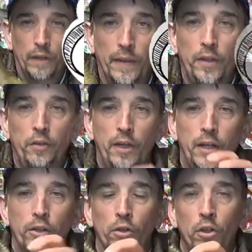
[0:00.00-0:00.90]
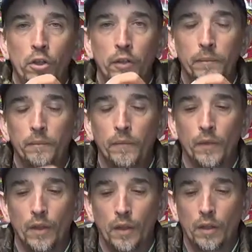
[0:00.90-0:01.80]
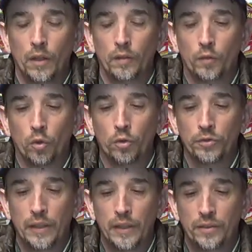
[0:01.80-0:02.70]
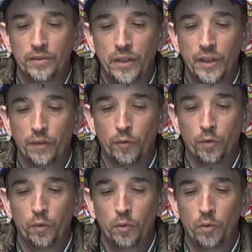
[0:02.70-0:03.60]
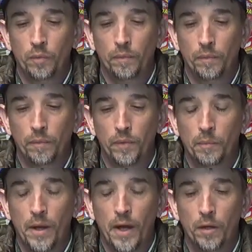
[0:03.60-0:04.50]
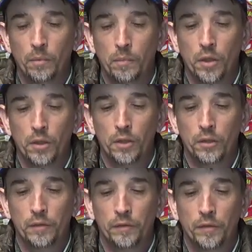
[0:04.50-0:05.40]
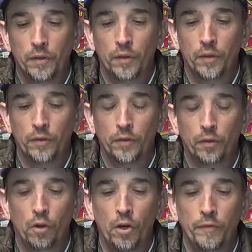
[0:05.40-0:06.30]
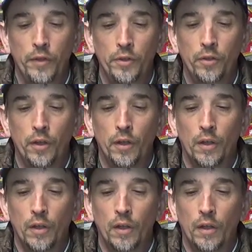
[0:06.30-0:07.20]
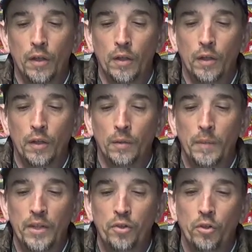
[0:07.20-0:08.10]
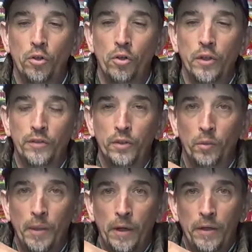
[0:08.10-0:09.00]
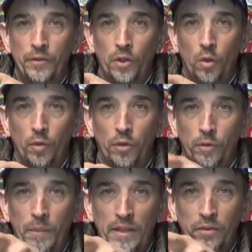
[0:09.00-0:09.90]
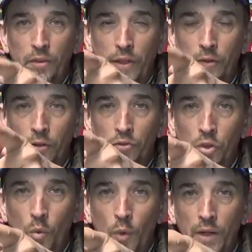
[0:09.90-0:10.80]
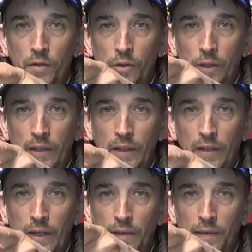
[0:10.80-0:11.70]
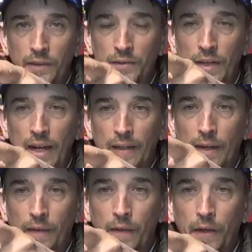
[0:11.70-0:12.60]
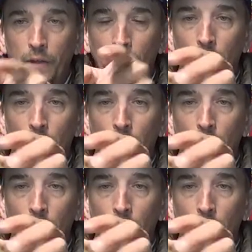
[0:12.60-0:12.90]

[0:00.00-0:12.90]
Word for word: then you take your hook, of course, and stick it through the bottom of the crawfish. Make sure the hook is still buried so there basically there's no way that you're going to get anything snagged on there.